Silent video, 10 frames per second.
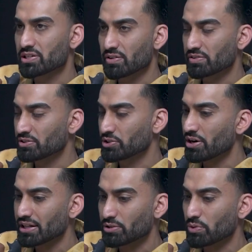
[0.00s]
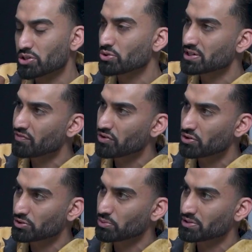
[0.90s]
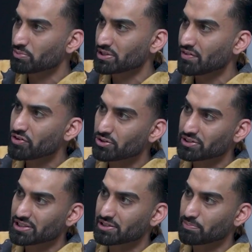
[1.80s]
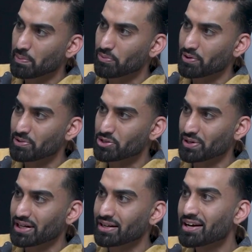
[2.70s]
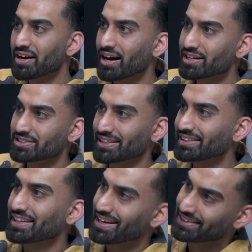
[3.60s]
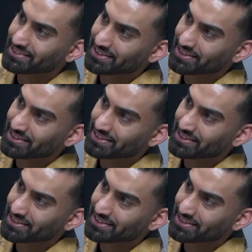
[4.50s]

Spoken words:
They're not the ones who are difficult. What difficult is the people in between us and the athletes.